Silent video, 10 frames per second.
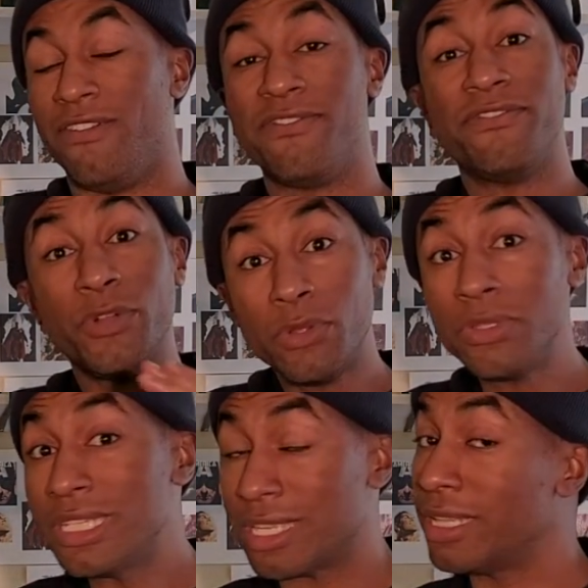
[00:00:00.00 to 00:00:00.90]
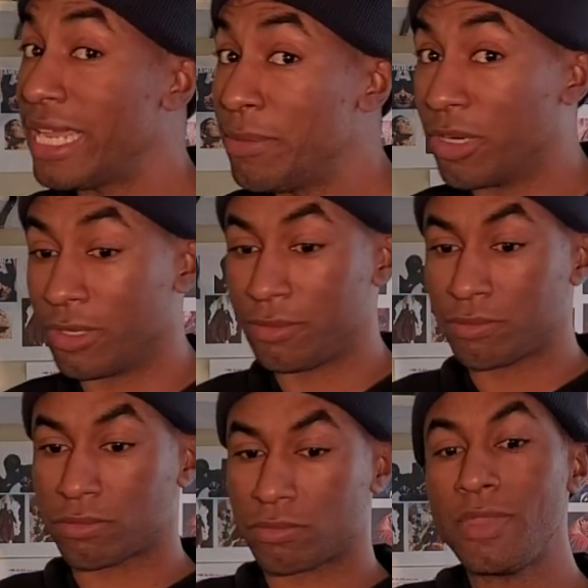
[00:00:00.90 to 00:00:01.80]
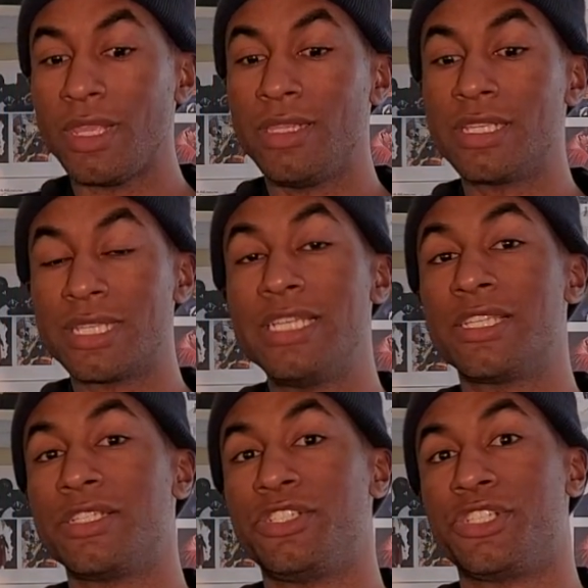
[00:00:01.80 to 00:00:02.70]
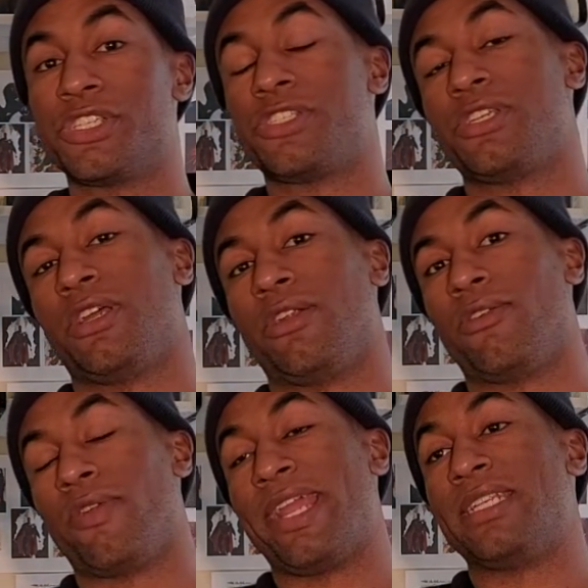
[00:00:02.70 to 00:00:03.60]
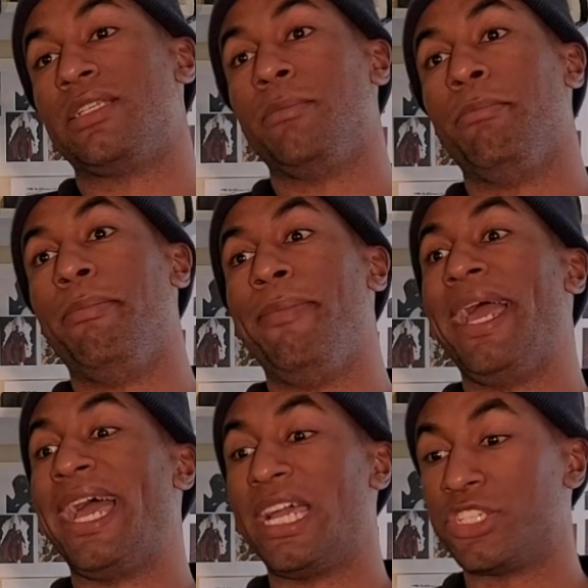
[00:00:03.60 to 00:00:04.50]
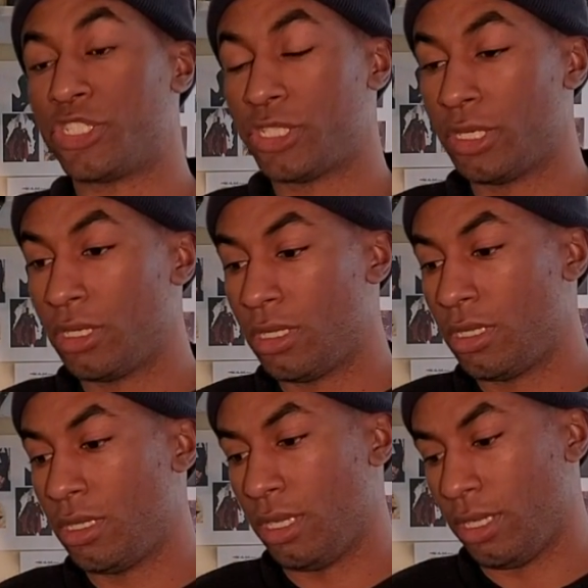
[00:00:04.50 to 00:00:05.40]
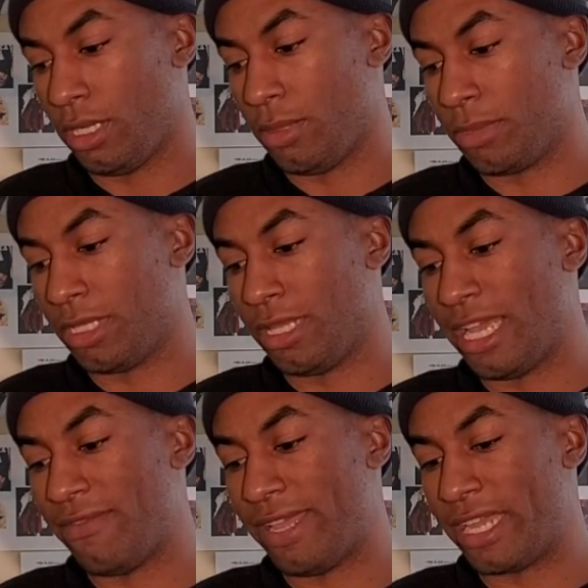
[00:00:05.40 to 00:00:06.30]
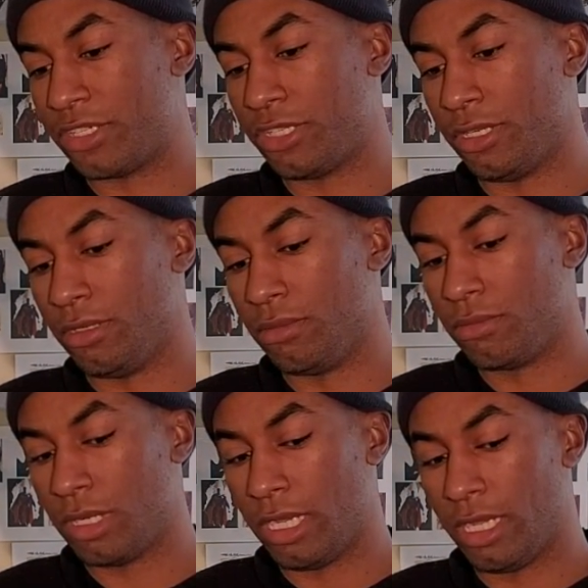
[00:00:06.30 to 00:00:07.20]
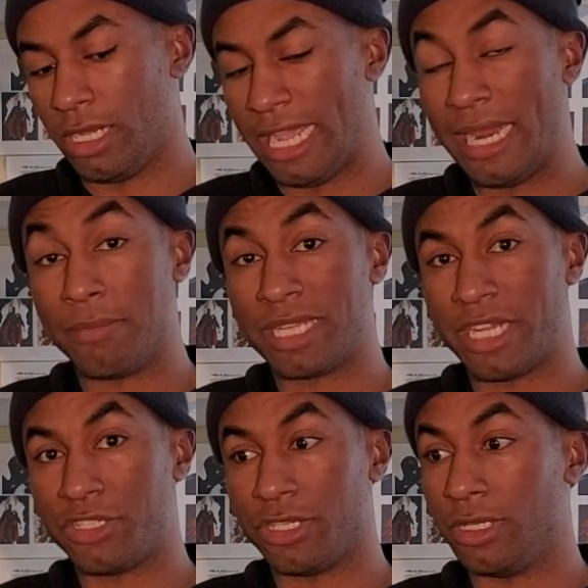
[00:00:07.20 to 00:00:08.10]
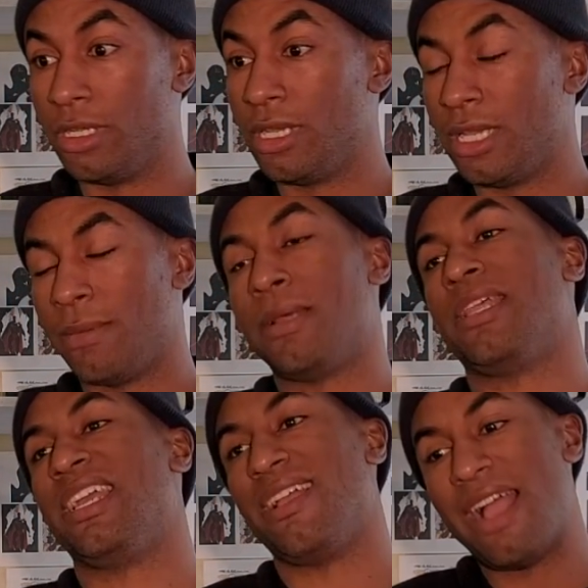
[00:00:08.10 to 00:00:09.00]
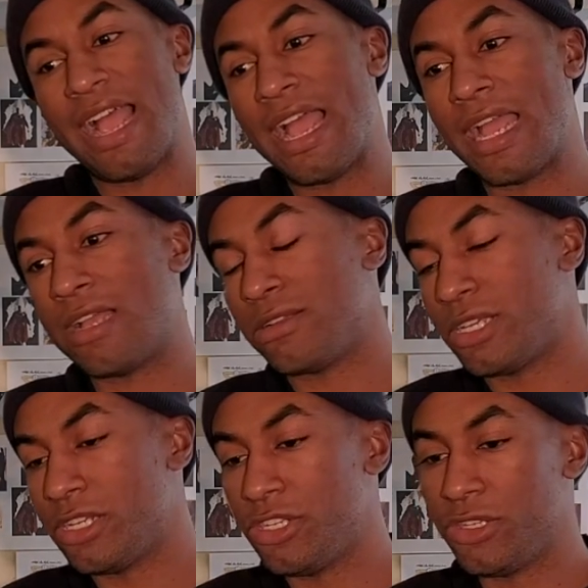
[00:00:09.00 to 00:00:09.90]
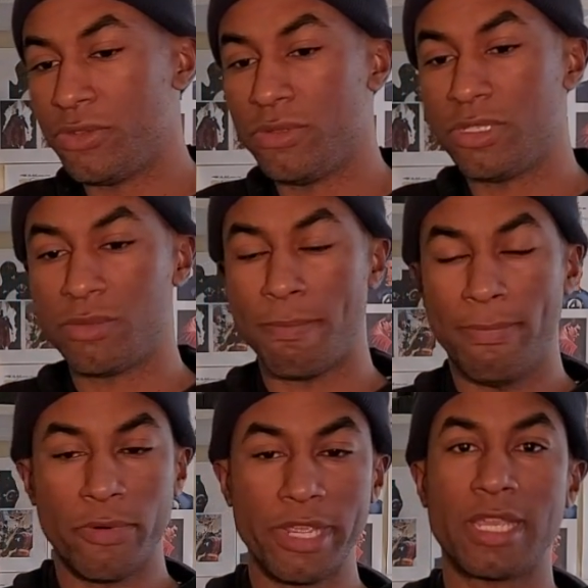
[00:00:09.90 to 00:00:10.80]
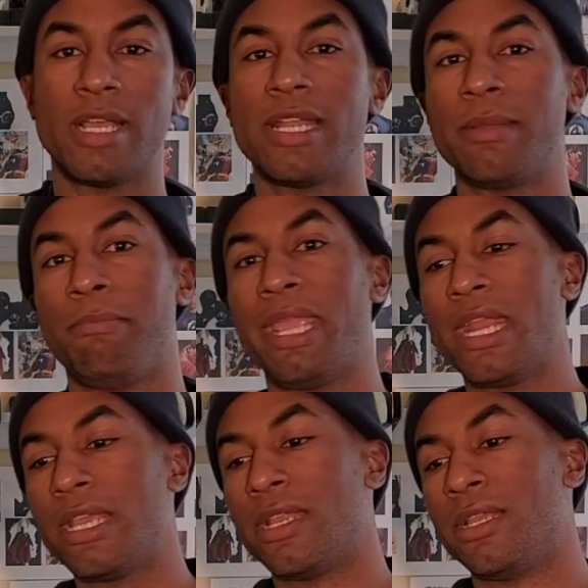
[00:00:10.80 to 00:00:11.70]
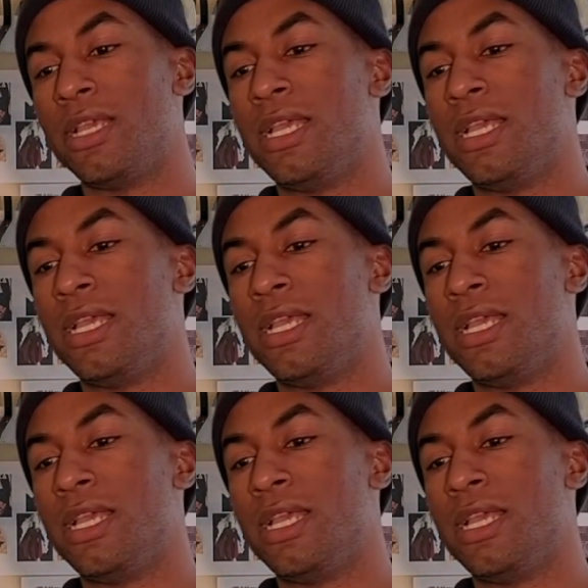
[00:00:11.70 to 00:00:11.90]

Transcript: Full disclaimer, this isn't just a rant to bash the live action adaptation. Not like, how could you, this boycott it, ban it.